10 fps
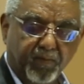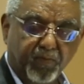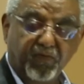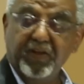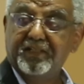
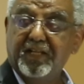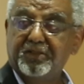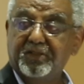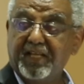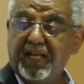
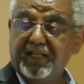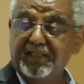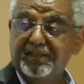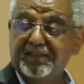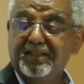professional
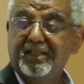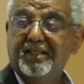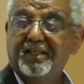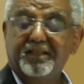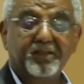societies
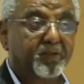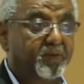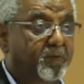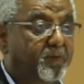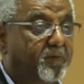
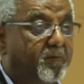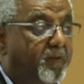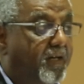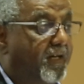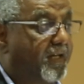
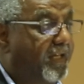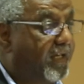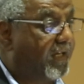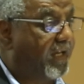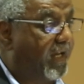to
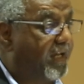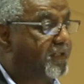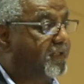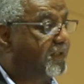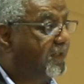
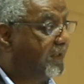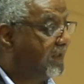engage